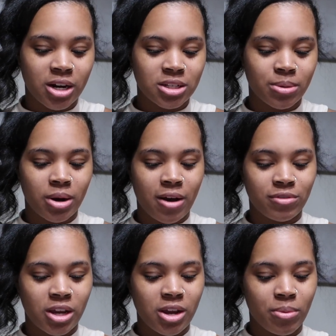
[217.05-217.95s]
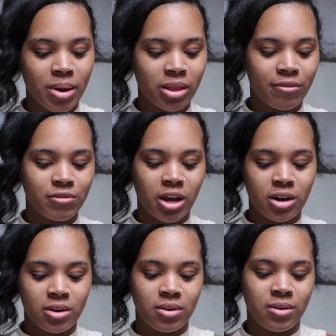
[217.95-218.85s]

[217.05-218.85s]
because I want to have to eat my left hand.